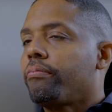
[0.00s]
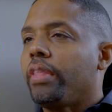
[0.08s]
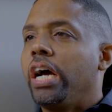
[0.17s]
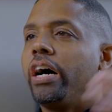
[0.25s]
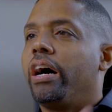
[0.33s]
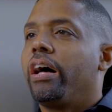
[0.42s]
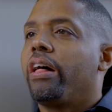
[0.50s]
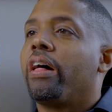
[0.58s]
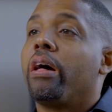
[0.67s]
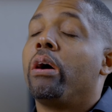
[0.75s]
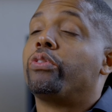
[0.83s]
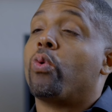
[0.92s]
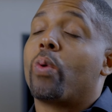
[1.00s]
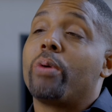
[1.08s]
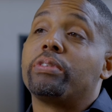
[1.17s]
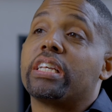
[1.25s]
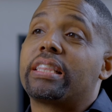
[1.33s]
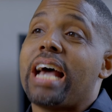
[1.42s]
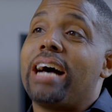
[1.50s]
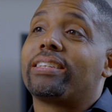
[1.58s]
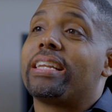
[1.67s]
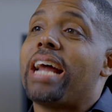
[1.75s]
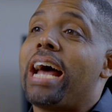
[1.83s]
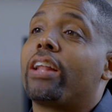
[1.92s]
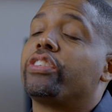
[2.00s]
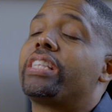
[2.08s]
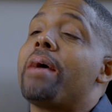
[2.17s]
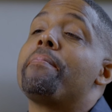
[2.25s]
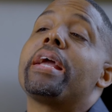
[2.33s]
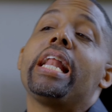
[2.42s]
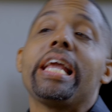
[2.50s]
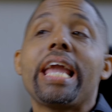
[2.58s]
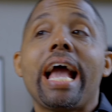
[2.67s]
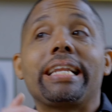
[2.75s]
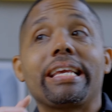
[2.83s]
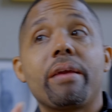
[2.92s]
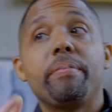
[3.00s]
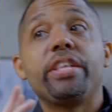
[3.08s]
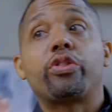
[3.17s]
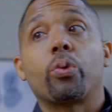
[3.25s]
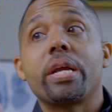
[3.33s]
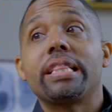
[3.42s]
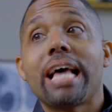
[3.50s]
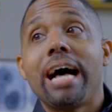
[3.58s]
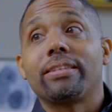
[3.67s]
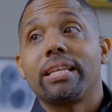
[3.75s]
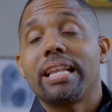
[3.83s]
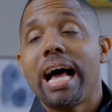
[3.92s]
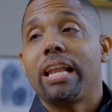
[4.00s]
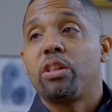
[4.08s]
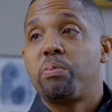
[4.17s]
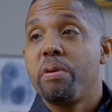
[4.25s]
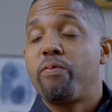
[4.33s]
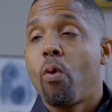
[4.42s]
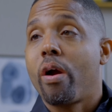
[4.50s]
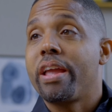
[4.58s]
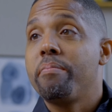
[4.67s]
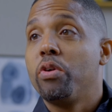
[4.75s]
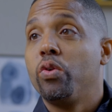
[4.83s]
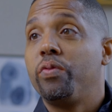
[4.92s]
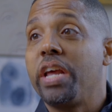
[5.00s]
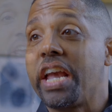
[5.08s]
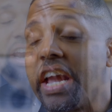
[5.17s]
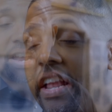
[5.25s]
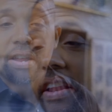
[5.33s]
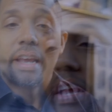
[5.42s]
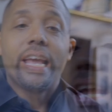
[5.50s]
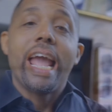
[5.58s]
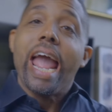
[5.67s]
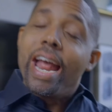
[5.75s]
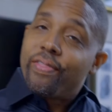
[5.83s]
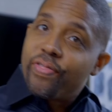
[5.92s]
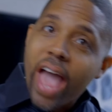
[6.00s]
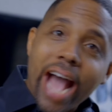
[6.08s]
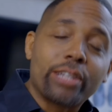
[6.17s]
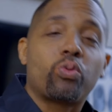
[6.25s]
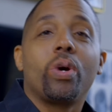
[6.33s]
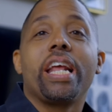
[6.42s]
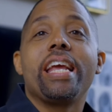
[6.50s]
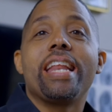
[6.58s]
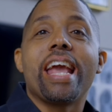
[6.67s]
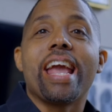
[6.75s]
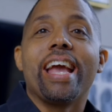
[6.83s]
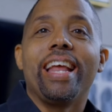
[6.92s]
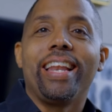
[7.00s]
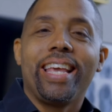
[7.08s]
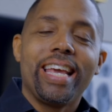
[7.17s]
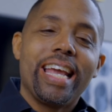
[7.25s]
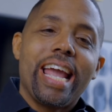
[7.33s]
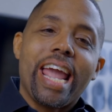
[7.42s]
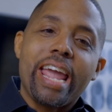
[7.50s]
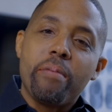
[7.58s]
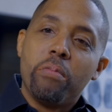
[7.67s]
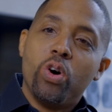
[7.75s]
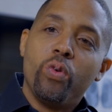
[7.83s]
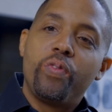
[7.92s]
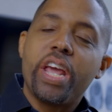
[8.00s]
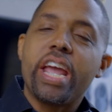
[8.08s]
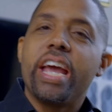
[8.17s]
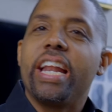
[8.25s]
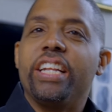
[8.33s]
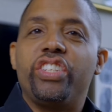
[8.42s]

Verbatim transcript: of the rent was $1,000, that meant he had to give me $3,000 before he moved in. And that's what he did. He moved in, and